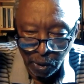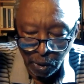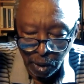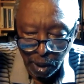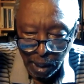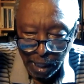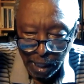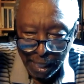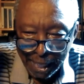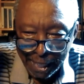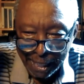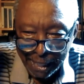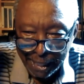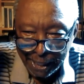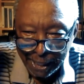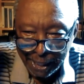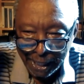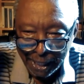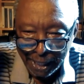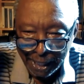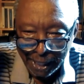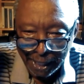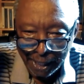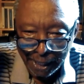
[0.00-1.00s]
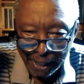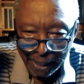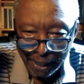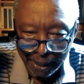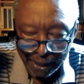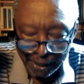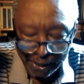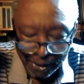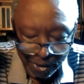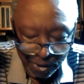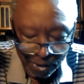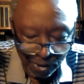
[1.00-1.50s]
online
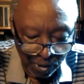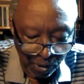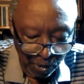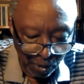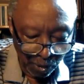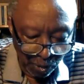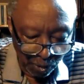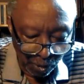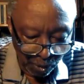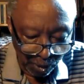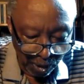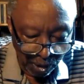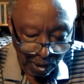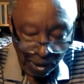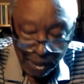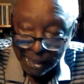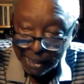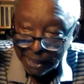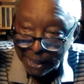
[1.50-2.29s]
as usual,